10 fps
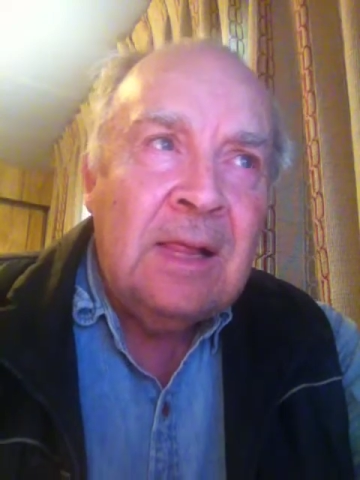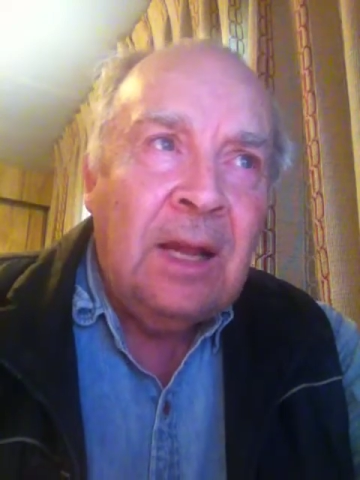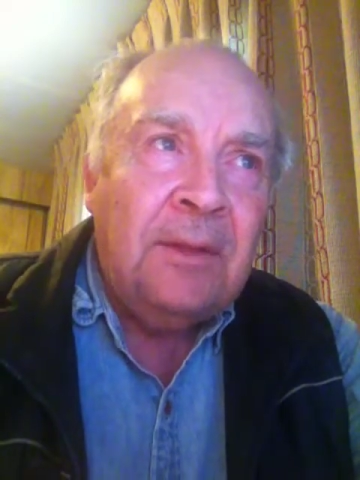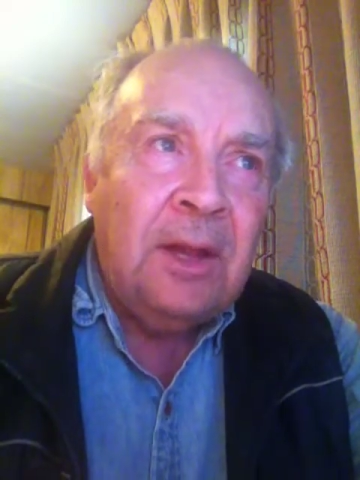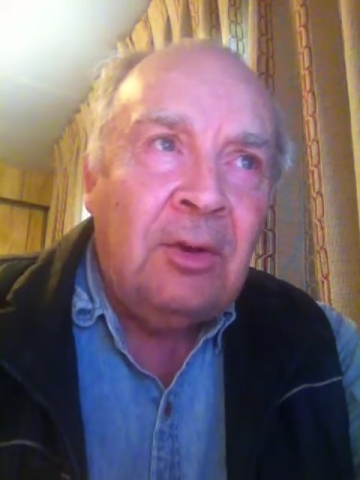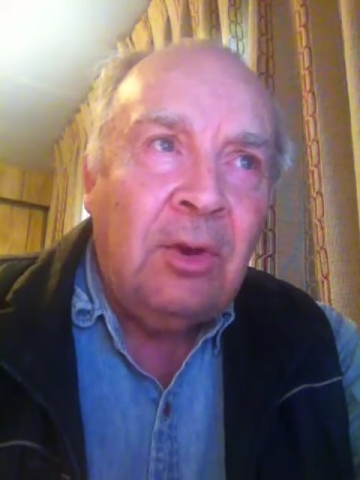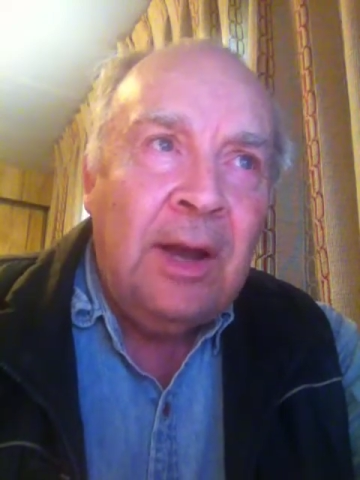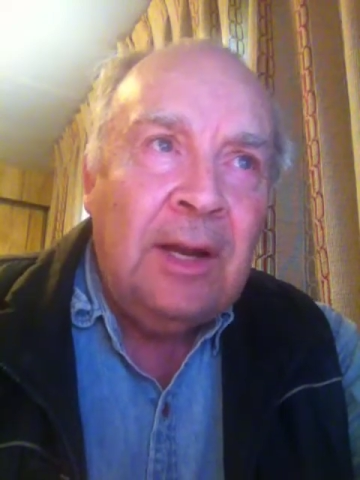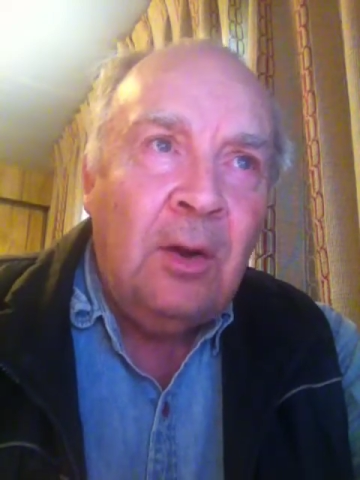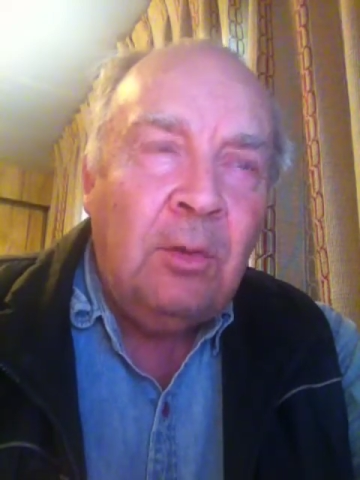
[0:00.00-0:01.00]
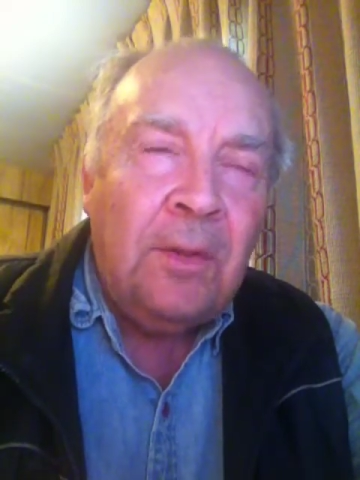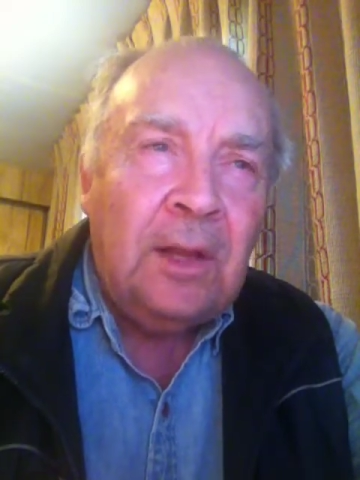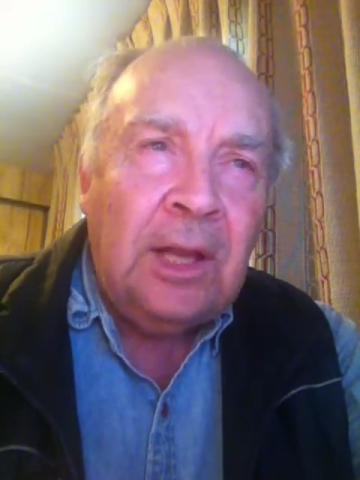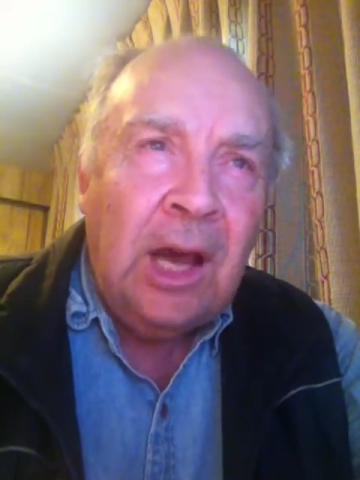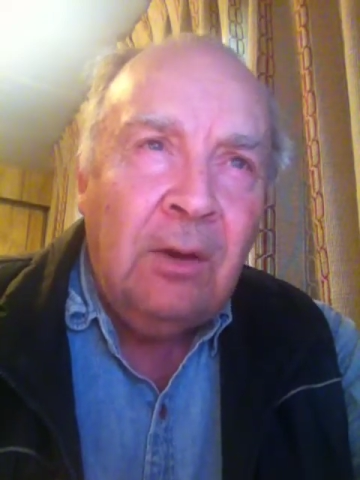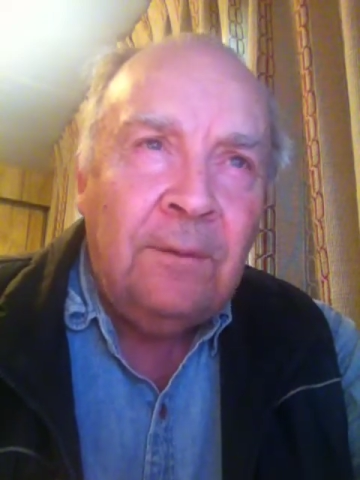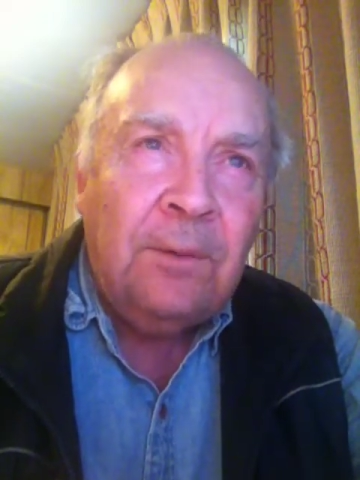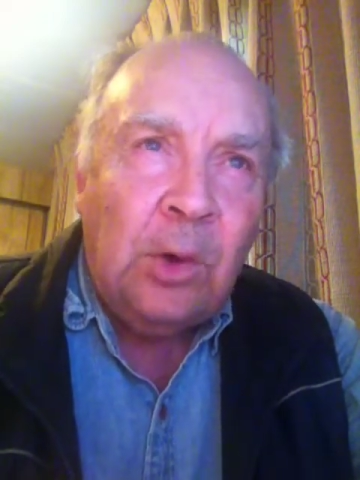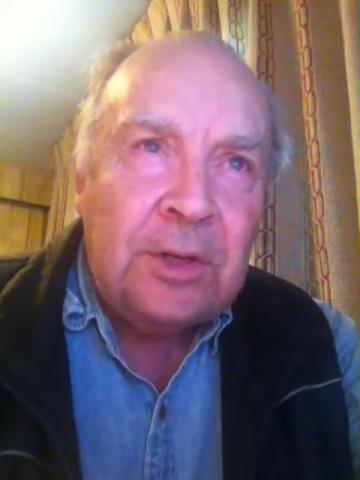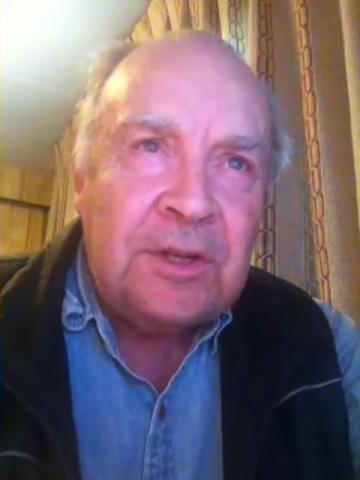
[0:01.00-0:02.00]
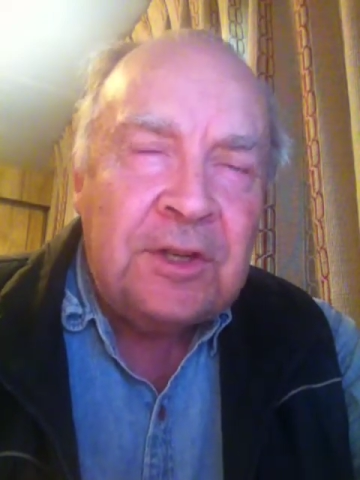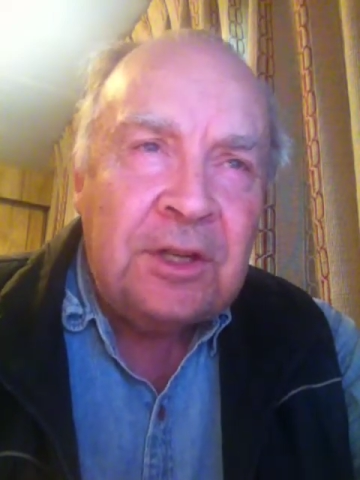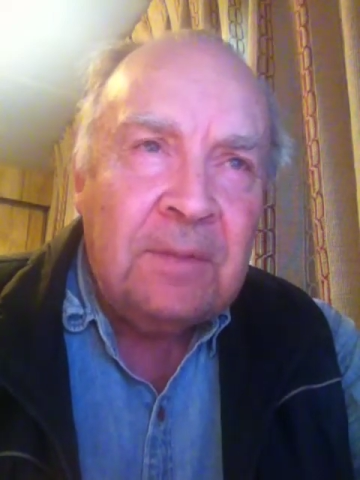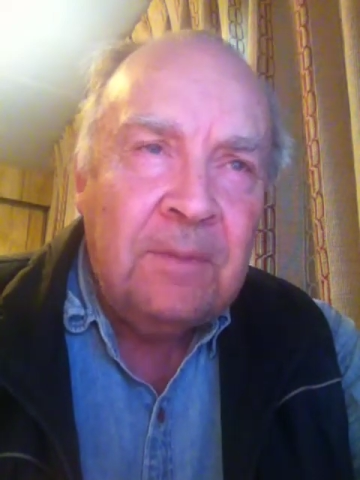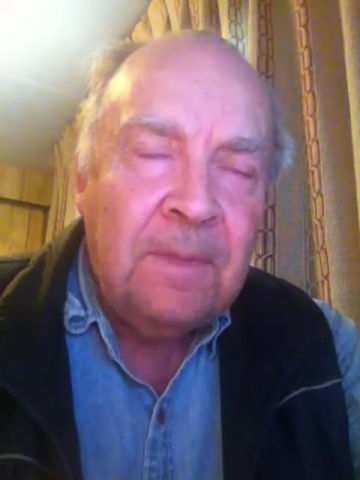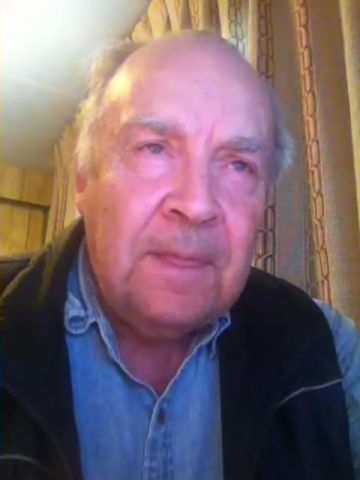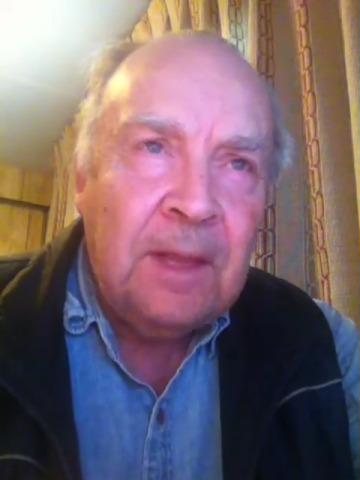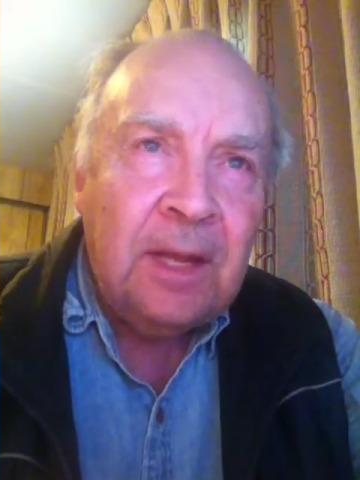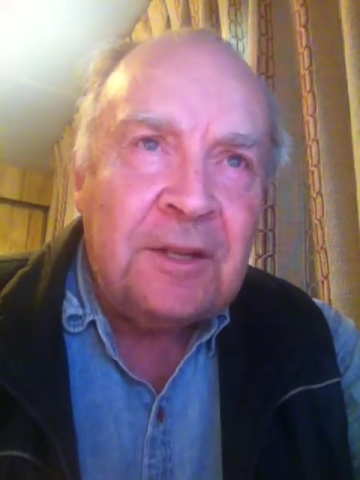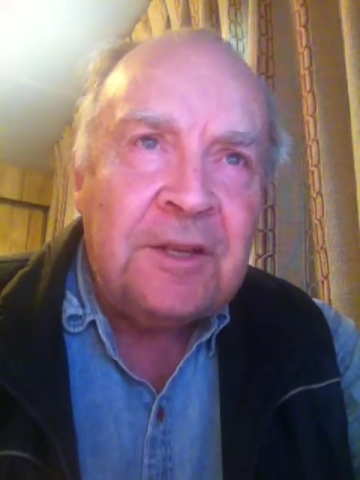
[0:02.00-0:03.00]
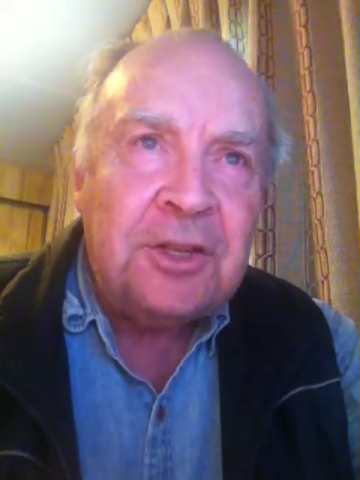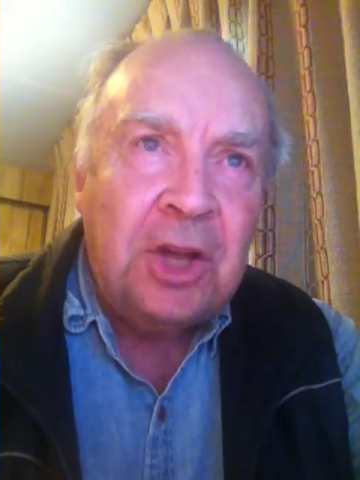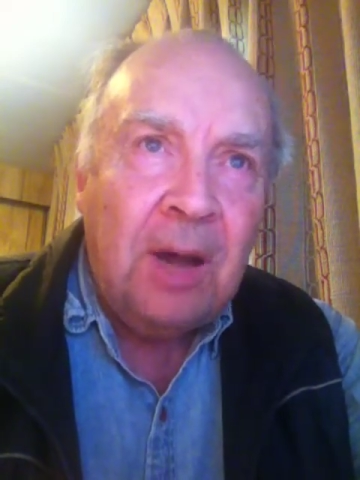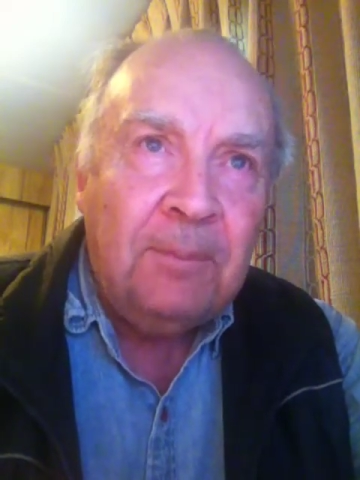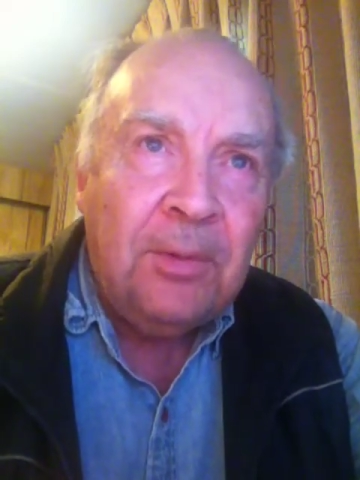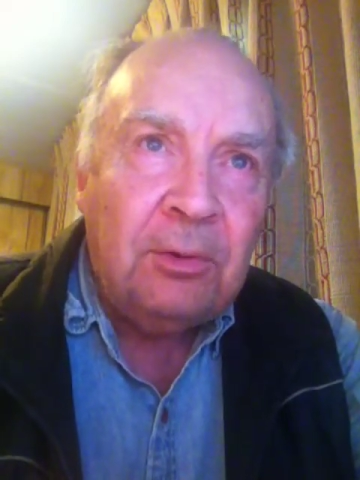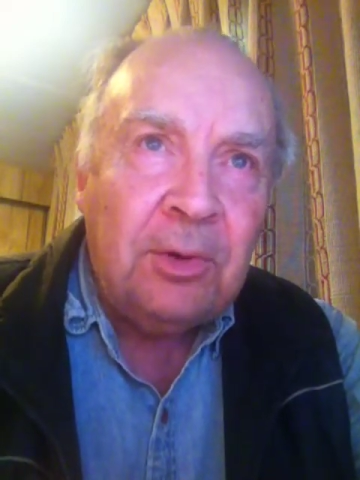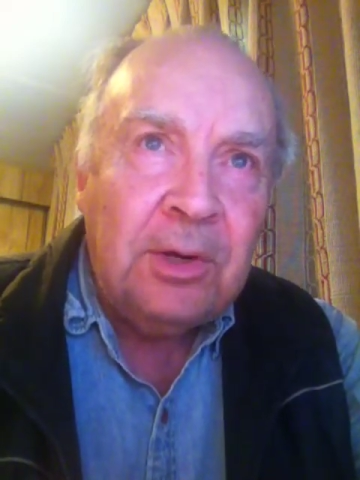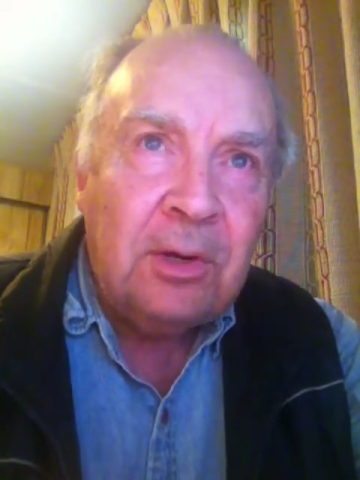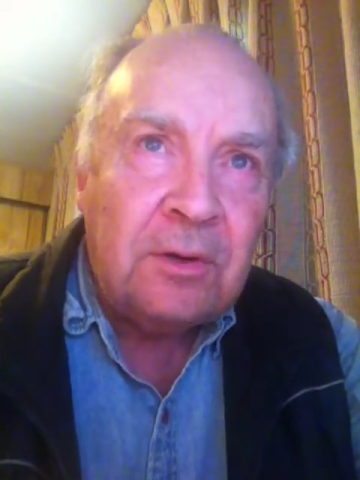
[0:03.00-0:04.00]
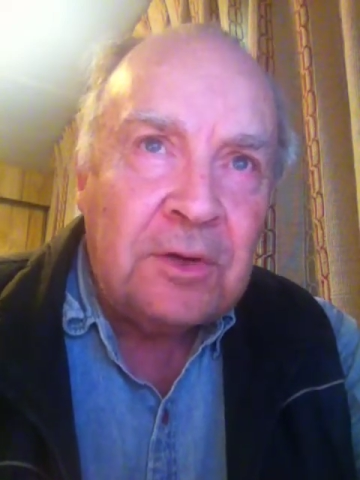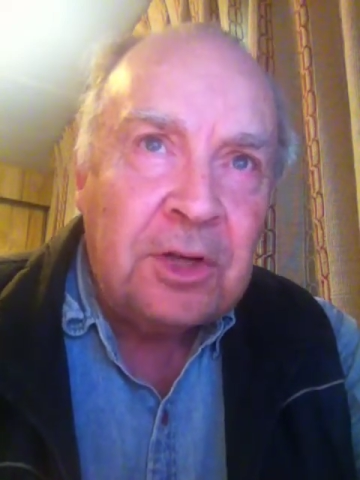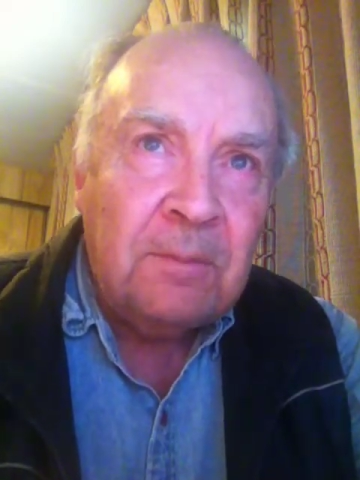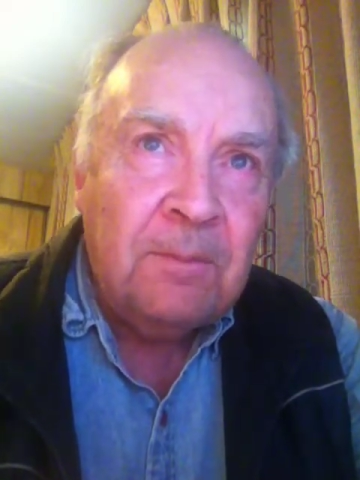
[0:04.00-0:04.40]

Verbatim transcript: And they cried out with a loud voice and stopped their ears